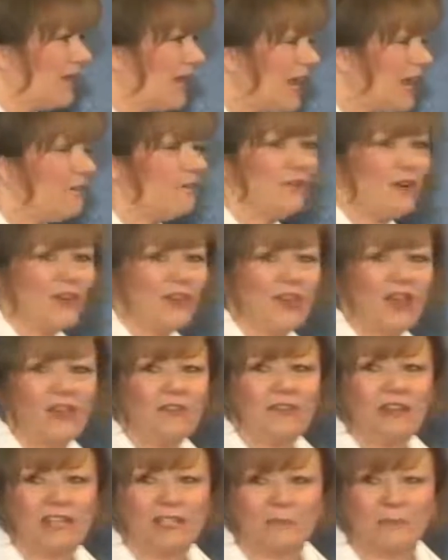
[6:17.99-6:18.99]
Everything
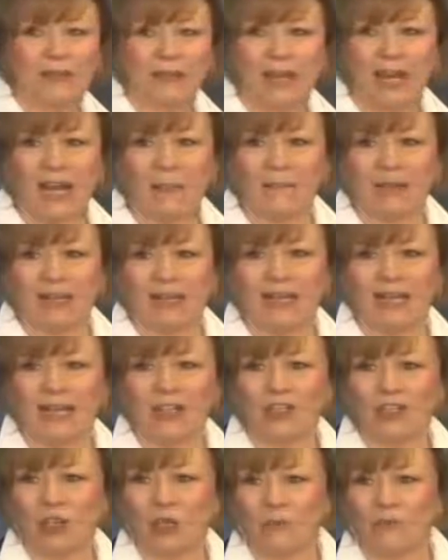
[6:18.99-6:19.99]
that is becoming
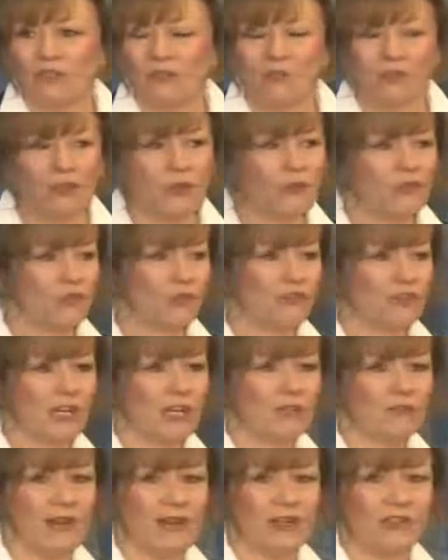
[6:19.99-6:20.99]
in terms of future
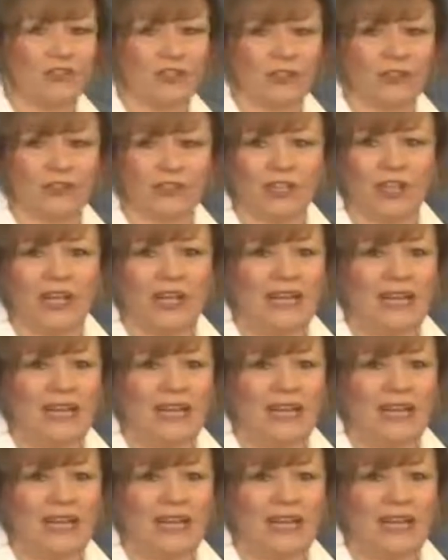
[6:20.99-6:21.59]
generations